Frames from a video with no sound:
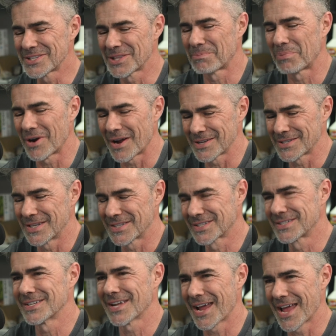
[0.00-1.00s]
the process.
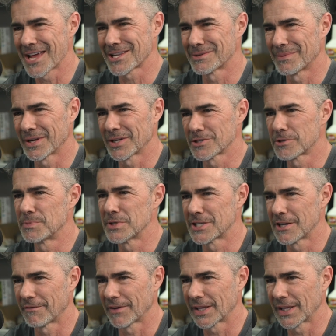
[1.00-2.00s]
Cause I asked him, I go
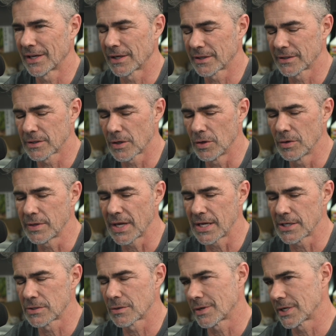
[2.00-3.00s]
specifically,
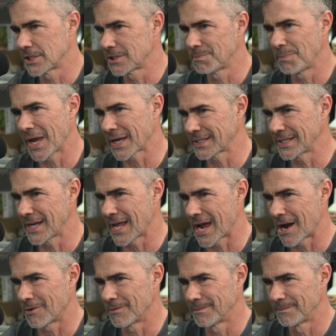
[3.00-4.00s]
okay, so I spec'd it
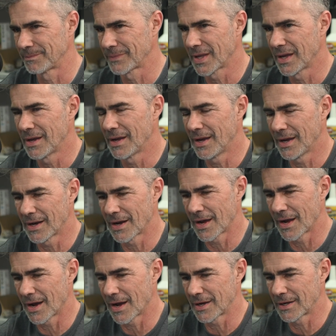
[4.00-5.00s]
out and
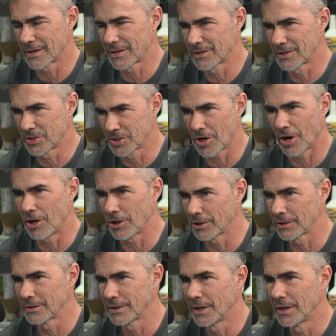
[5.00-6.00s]
I
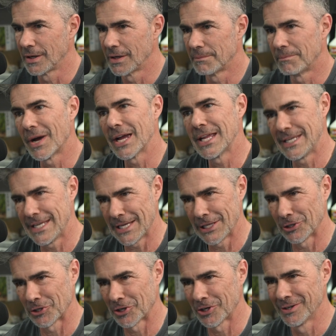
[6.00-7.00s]
called my
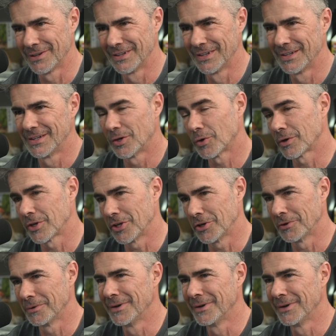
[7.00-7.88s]
dealer or you.